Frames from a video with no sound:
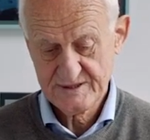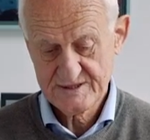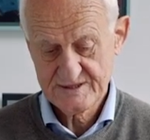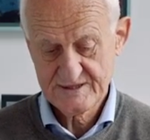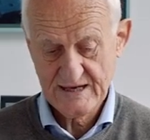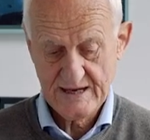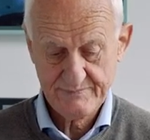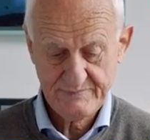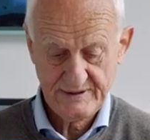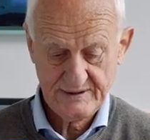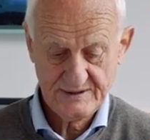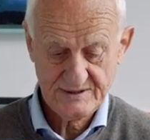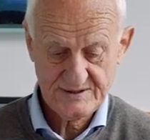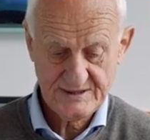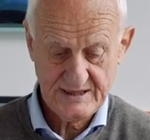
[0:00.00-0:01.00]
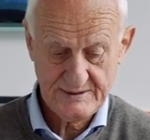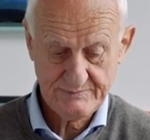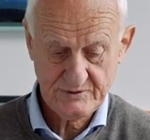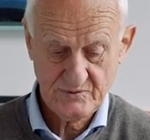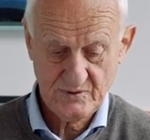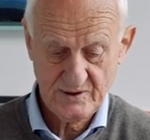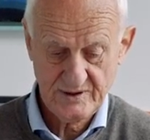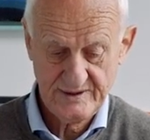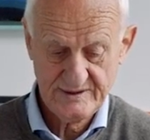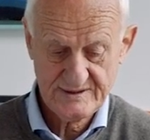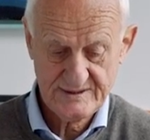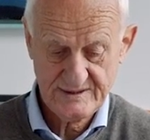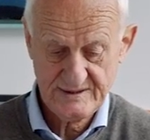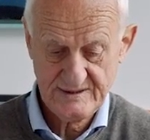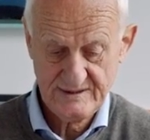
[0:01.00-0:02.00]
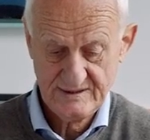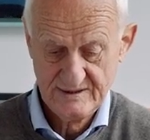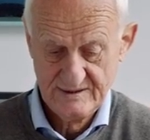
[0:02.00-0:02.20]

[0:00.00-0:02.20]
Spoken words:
stabbing, sharp quality,